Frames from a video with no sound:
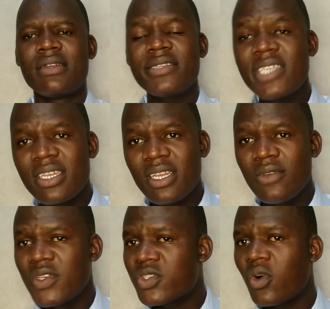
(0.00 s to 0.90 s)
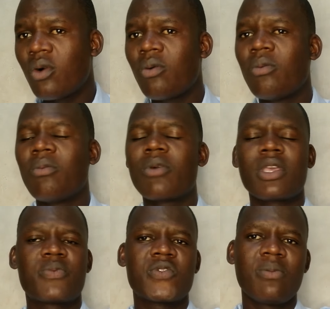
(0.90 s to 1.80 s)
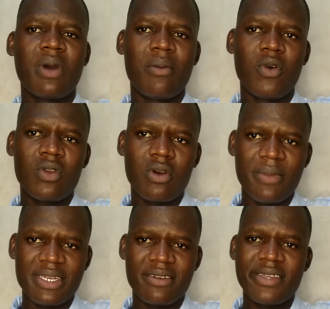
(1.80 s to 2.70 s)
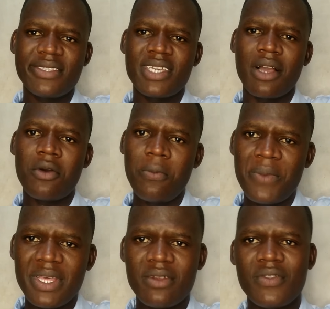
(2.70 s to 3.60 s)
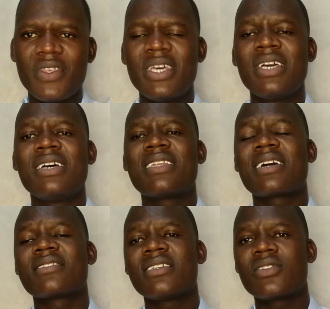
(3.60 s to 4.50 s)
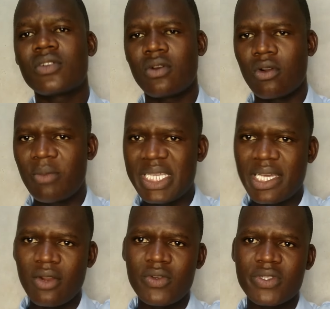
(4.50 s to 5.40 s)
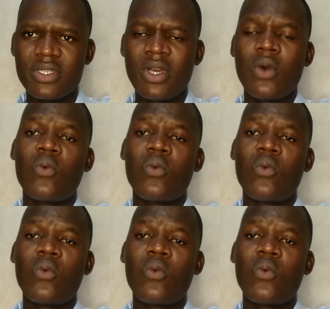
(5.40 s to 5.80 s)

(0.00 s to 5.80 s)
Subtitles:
Recently, we saw Kipchumba Murkomen raising a complaint on the taxation on major roads,